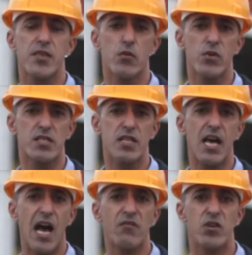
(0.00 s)
I think we still
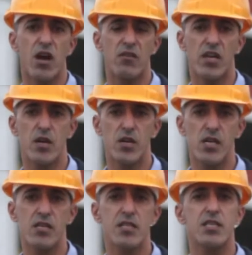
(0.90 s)
have in our
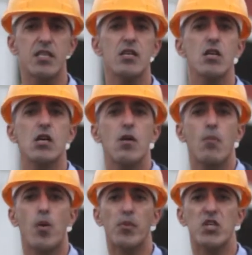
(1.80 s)
availability
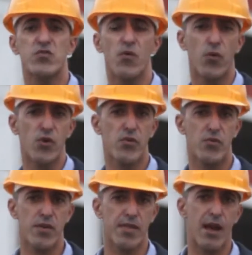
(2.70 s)
properties from
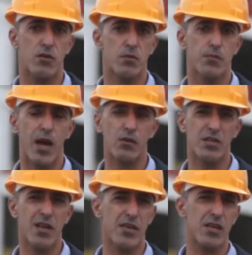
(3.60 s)
43,000 pounds
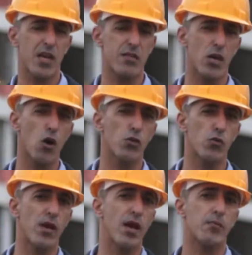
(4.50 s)
and I think they, they go all
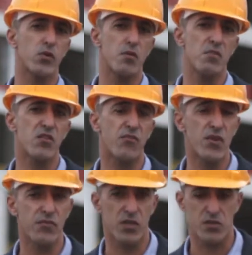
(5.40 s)
the way up to the mid
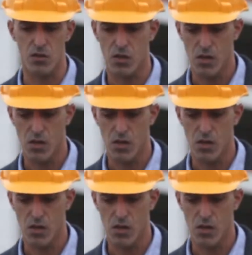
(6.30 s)
50s.